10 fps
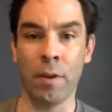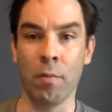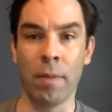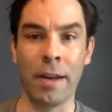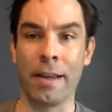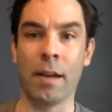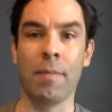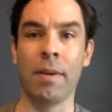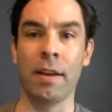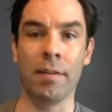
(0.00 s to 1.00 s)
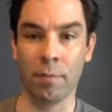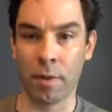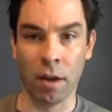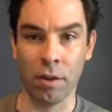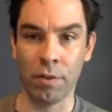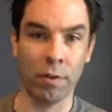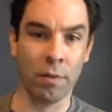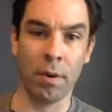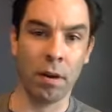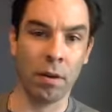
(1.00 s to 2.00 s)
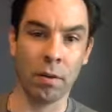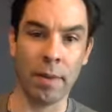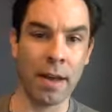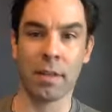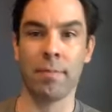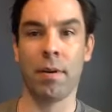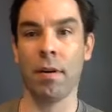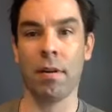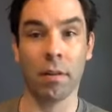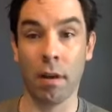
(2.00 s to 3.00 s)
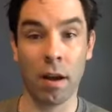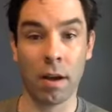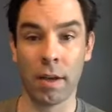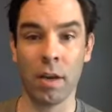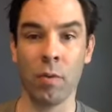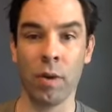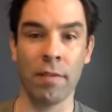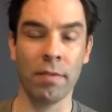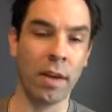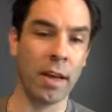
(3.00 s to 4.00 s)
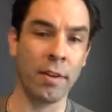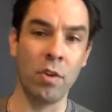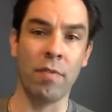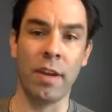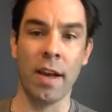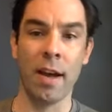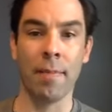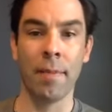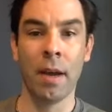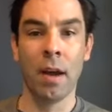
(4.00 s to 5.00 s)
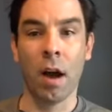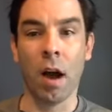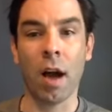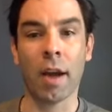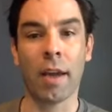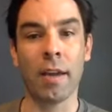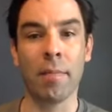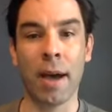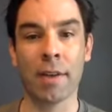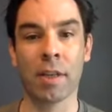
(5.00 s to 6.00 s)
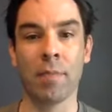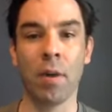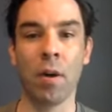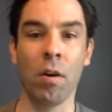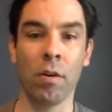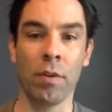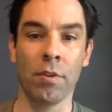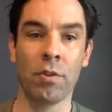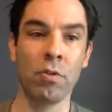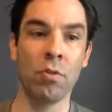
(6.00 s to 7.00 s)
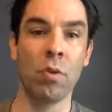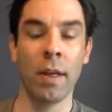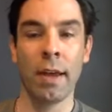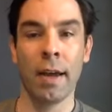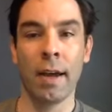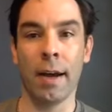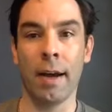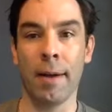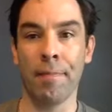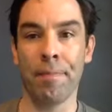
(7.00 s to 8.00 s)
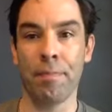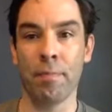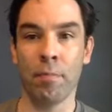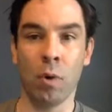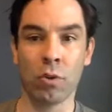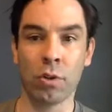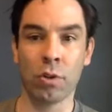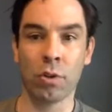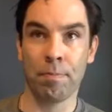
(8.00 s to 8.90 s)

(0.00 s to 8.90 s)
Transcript: money coming in from college football or basketball or hockey or whatever. At UVM, hockey and basketball are the two most,